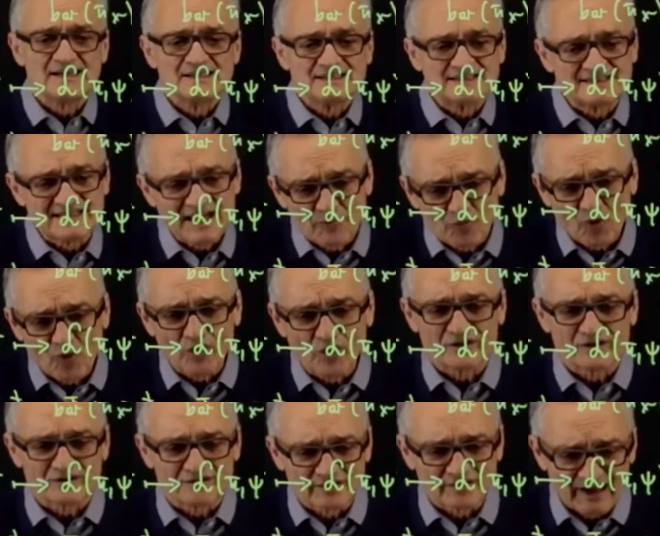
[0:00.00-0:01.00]

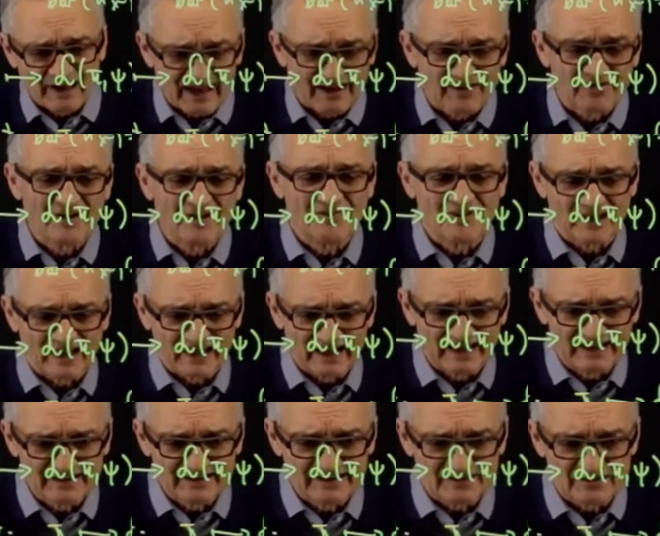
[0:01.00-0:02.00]
somewhat
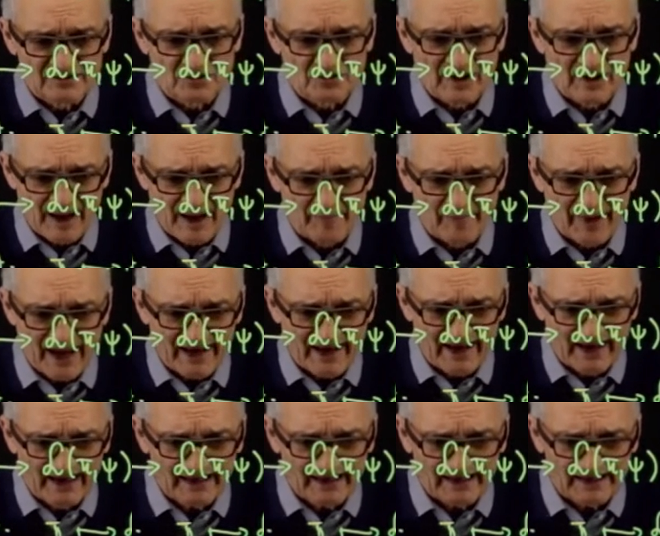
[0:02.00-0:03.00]
equivalent to
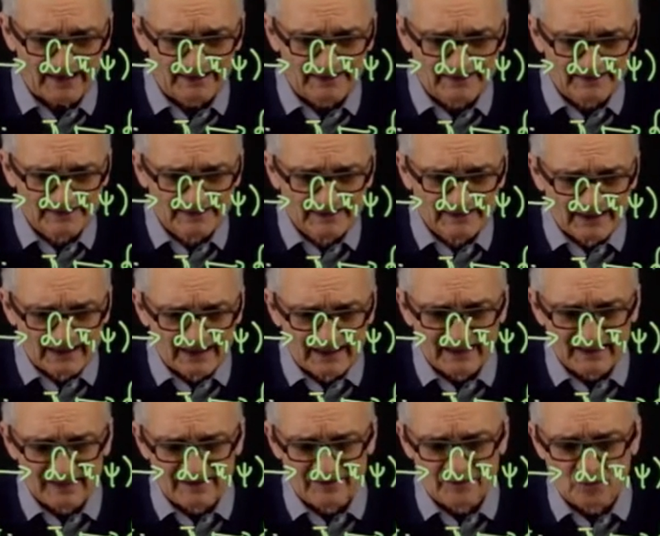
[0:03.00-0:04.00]
Hambanach,
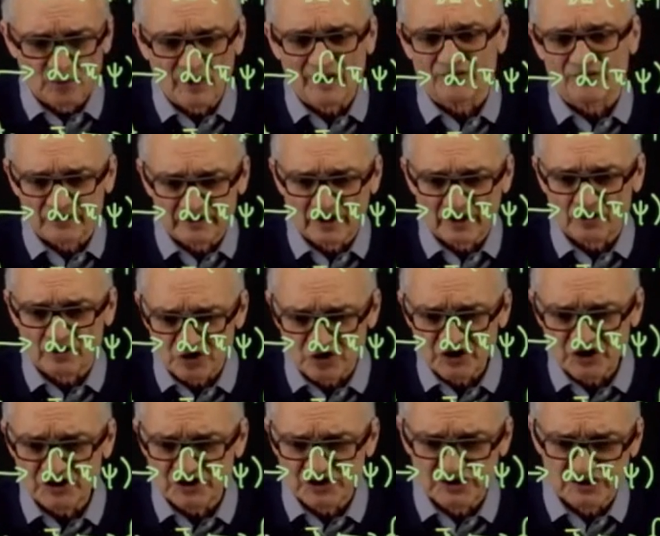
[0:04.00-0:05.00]
and well, for the
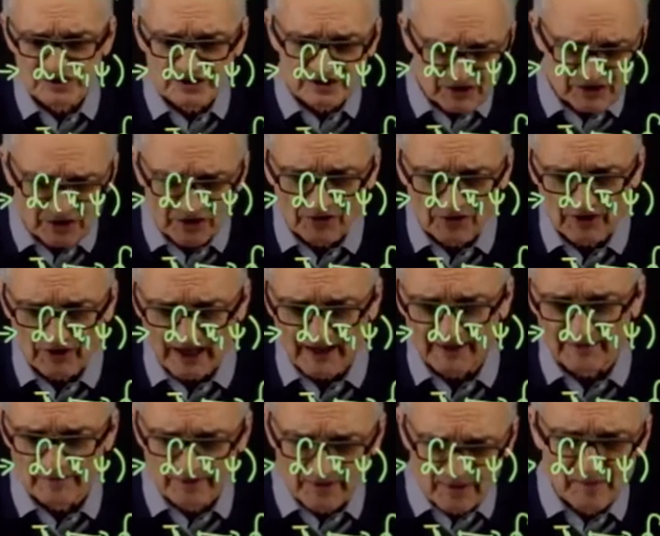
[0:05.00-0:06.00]
logicians, you
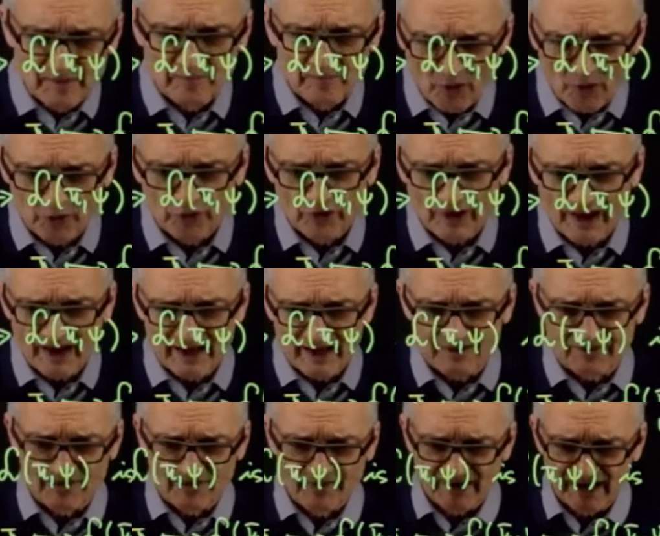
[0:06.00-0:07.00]
can both are
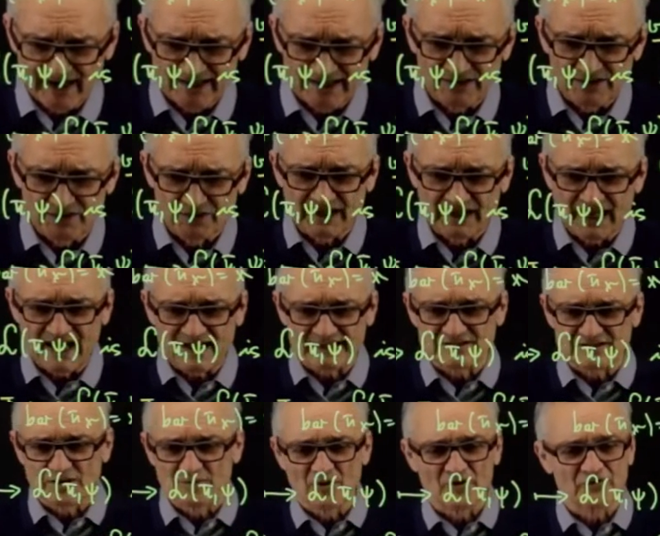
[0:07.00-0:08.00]
equivalent to the
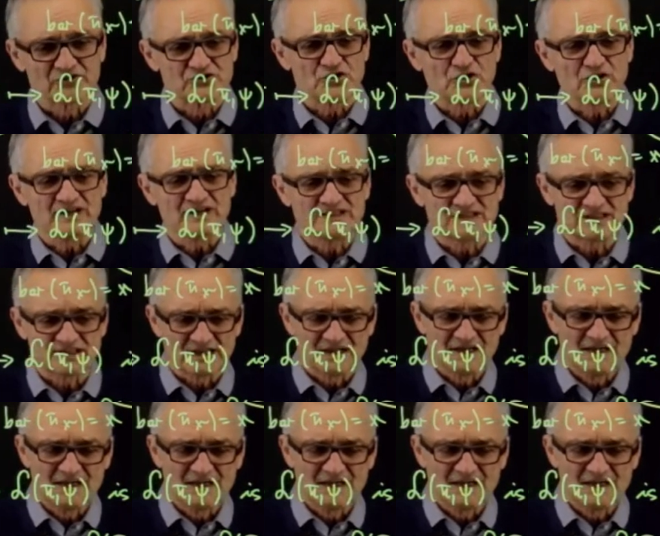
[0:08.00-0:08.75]
axiom of choice,